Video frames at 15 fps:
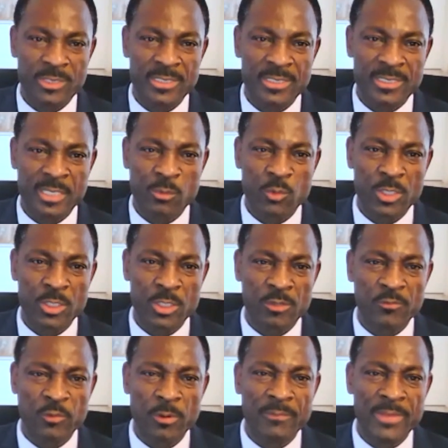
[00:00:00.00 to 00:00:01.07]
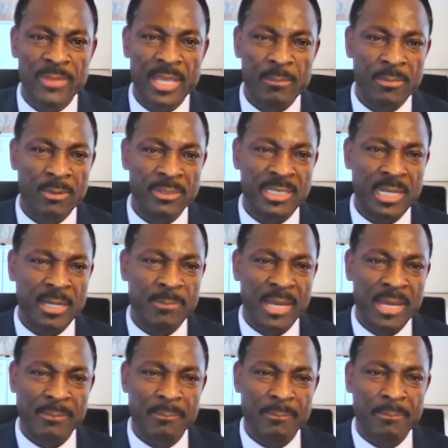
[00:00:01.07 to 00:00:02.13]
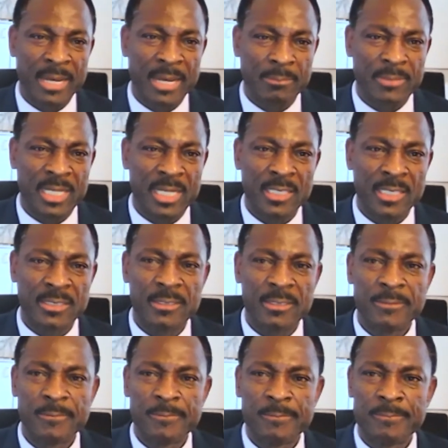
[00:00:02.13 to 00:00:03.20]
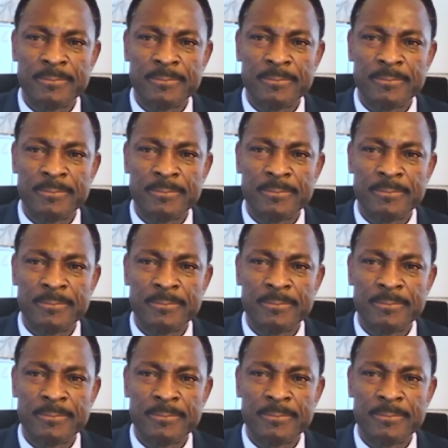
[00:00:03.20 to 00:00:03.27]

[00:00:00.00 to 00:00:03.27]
This is a question from Del Macmillan.